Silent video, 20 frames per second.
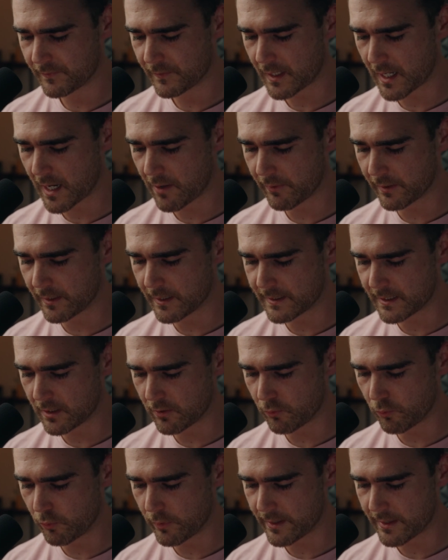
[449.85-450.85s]
Okay, we're going to
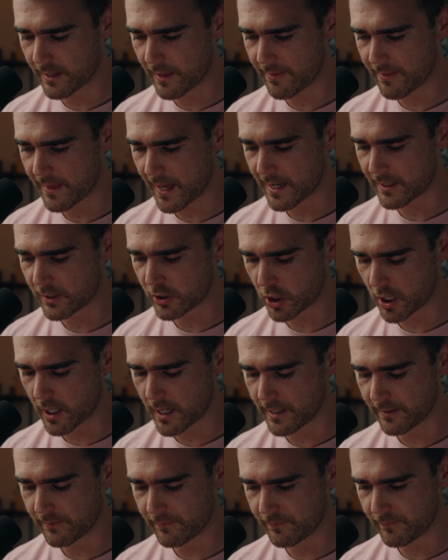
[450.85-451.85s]
deal with that
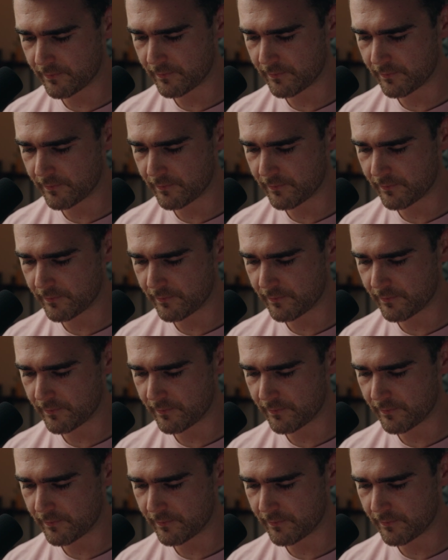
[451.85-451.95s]
giant.